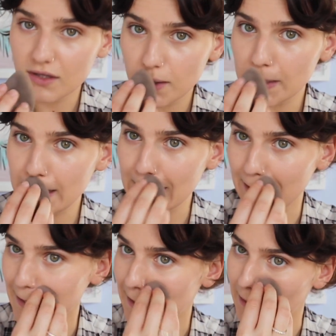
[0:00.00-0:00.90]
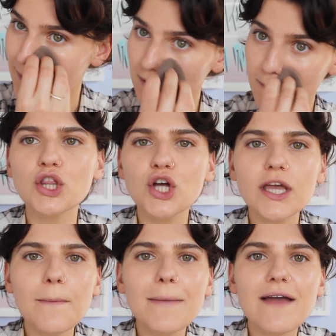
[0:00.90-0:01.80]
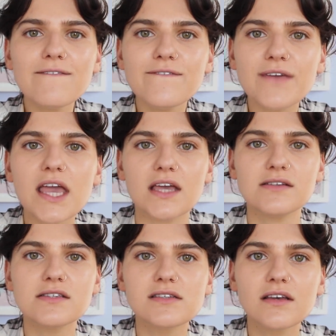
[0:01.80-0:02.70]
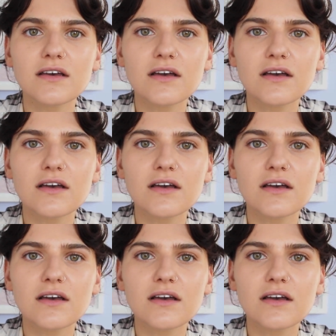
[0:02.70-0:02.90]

You didn't hear it here. Look at my face.